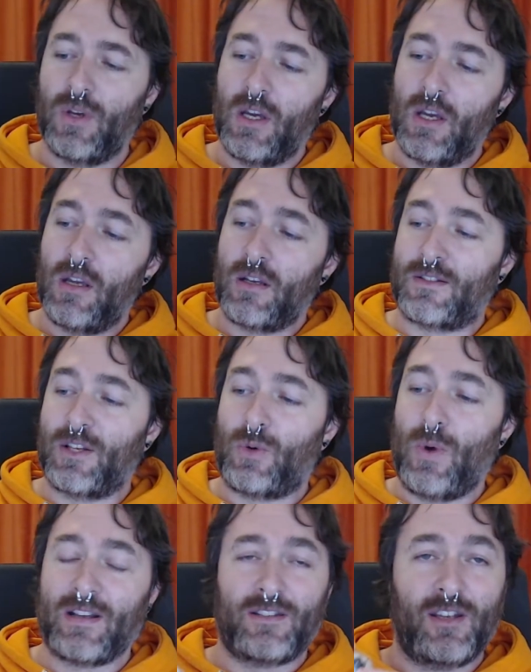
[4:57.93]
because the
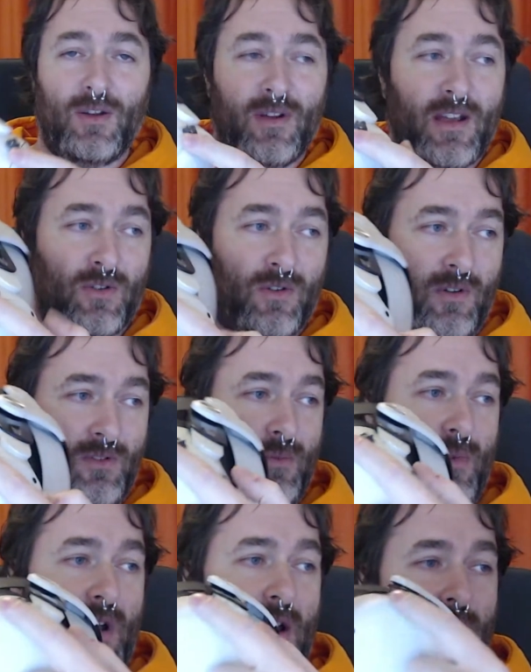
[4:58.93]
Quest 2, in case you're not
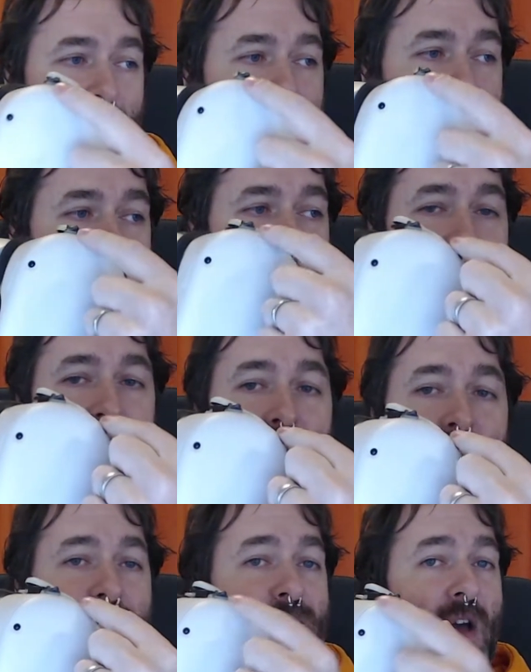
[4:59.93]
aware, is
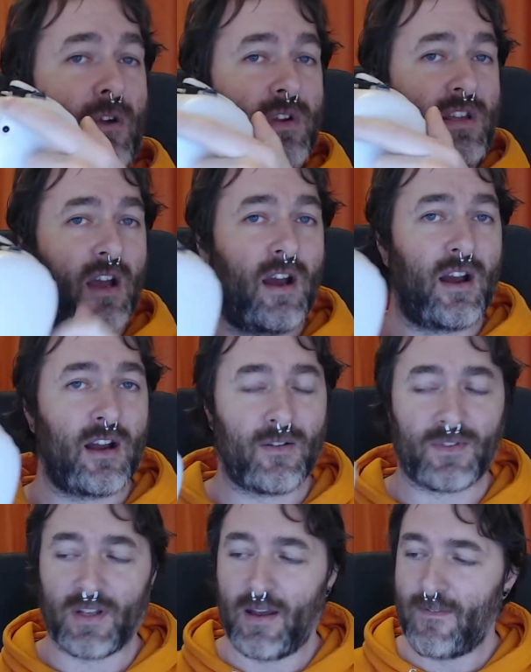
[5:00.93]
very
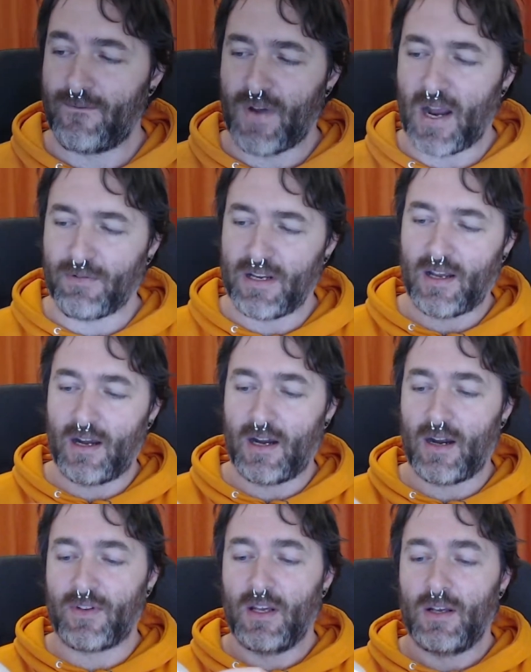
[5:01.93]
curved, very
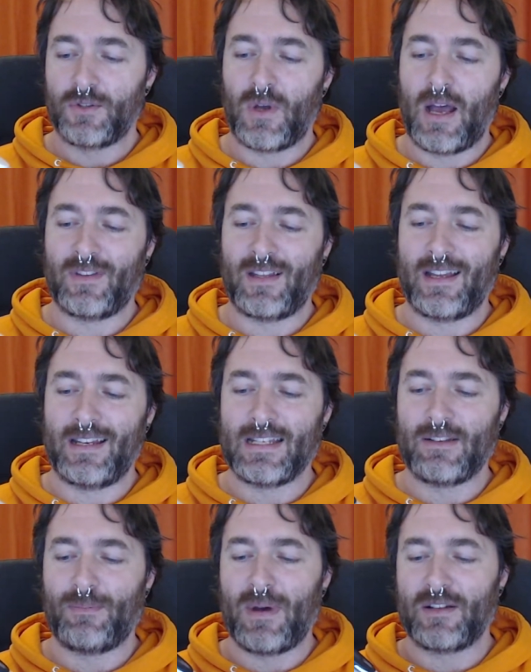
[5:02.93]
curved. So having that
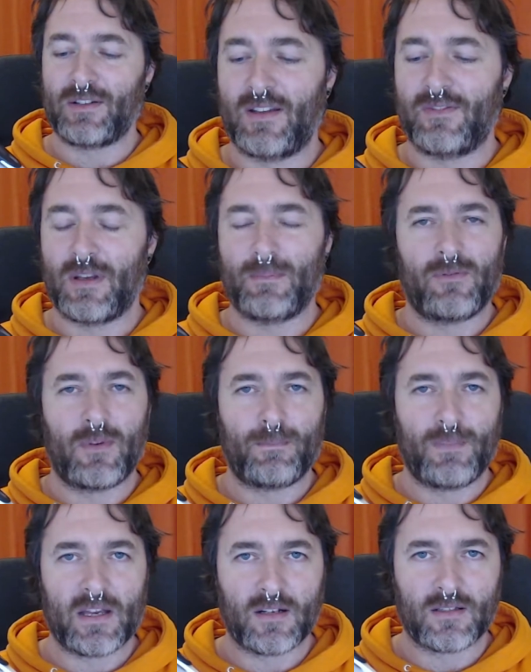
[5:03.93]
adhesive pad just a bit of a
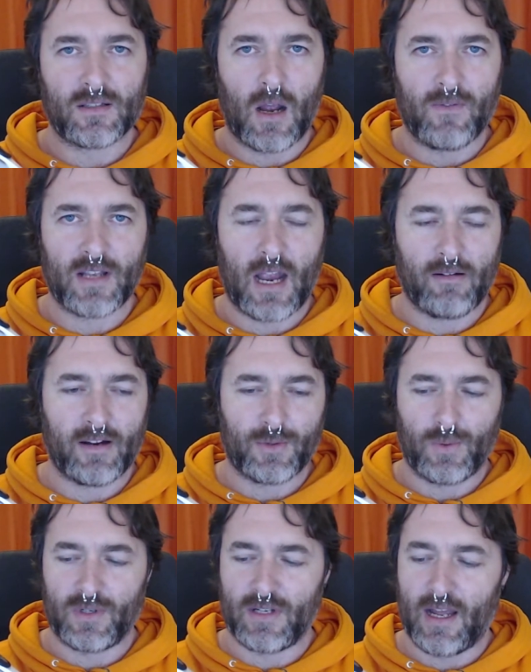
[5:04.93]
bigger surface area
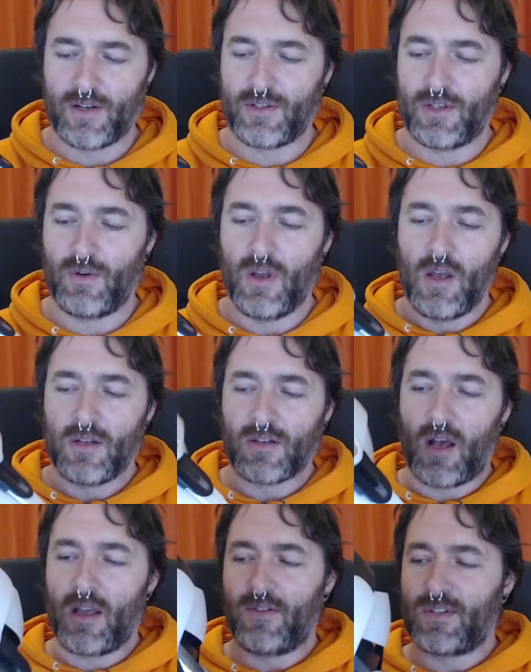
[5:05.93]
to attach to. So
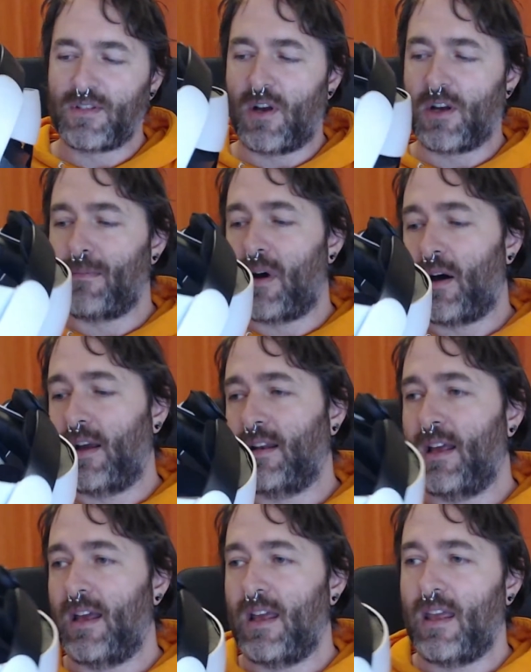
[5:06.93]
I have stuck mine
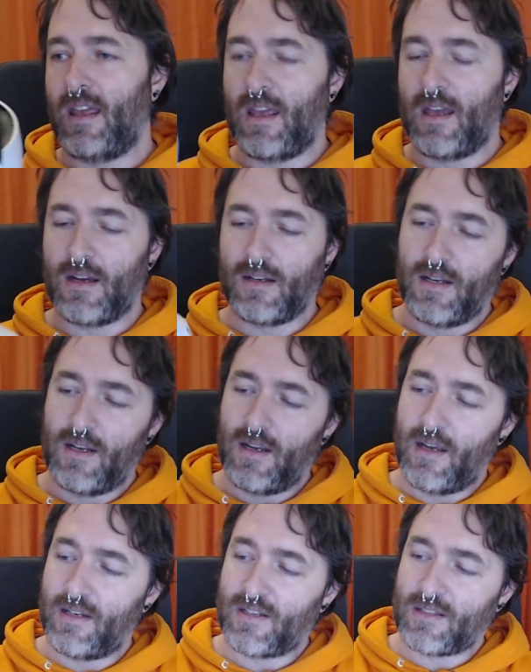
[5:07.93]
here.
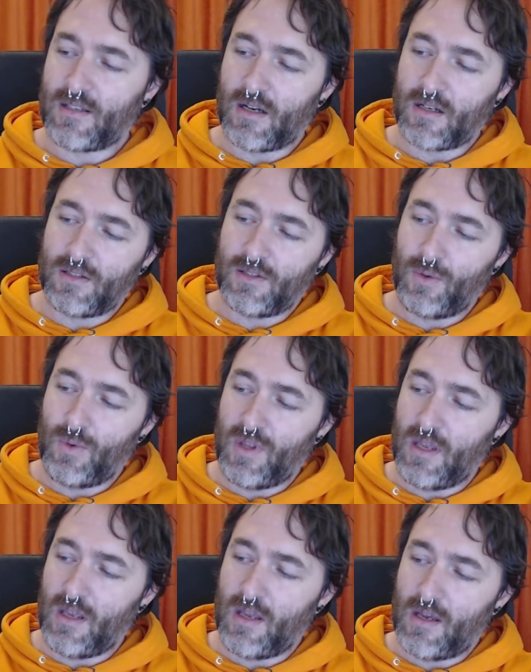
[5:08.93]
It is stuck to
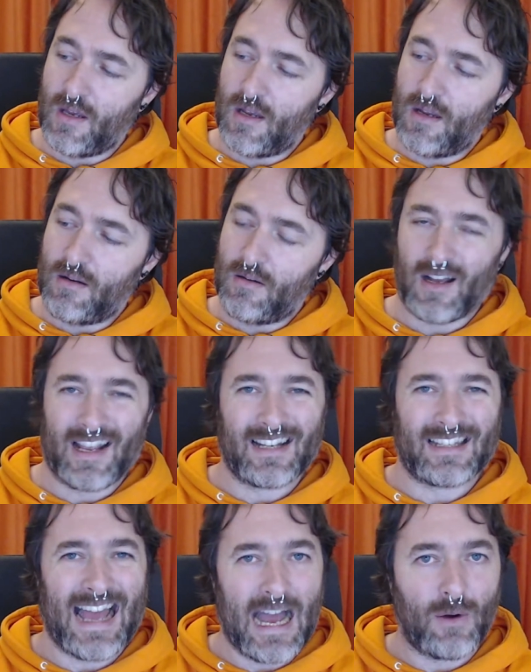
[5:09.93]
the, I guess
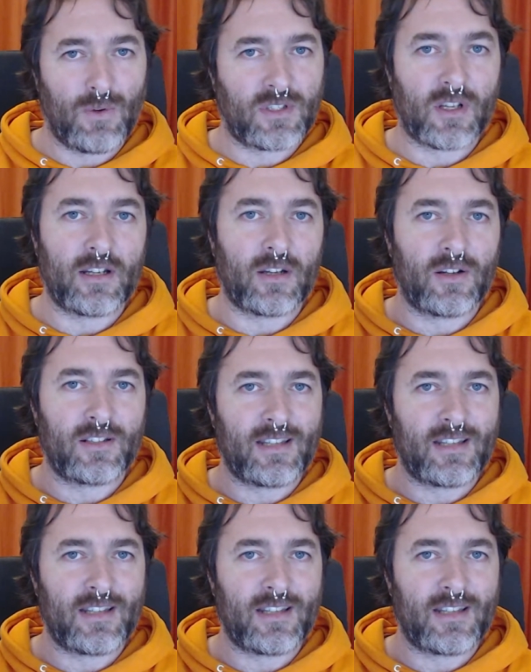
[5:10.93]
the outside, I'd say,